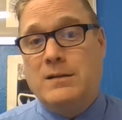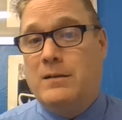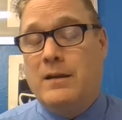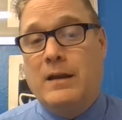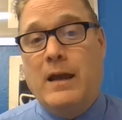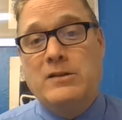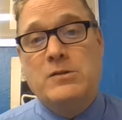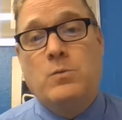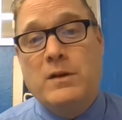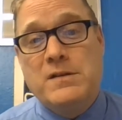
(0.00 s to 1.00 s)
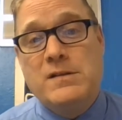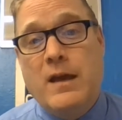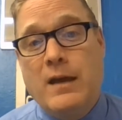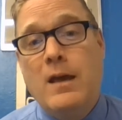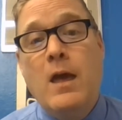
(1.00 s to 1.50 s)
And I just want to
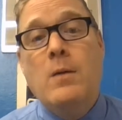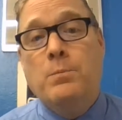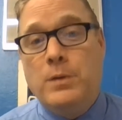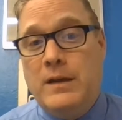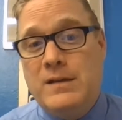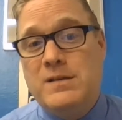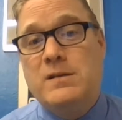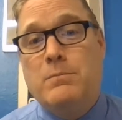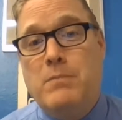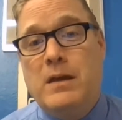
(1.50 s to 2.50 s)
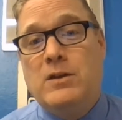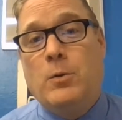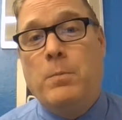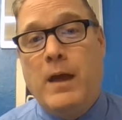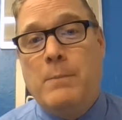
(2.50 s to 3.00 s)
say, please submit your
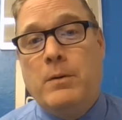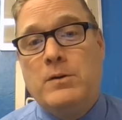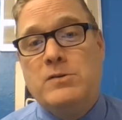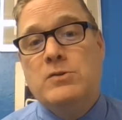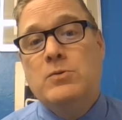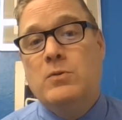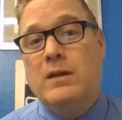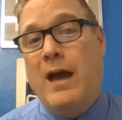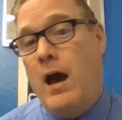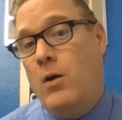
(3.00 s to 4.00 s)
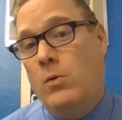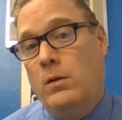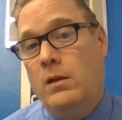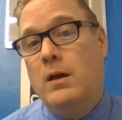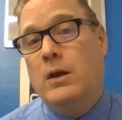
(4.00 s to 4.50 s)
papers to the
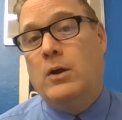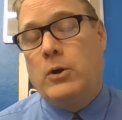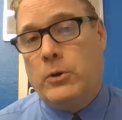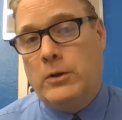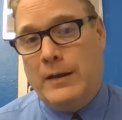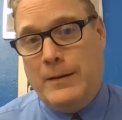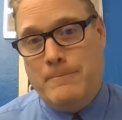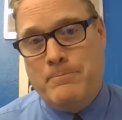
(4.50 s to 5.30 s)
OWL early.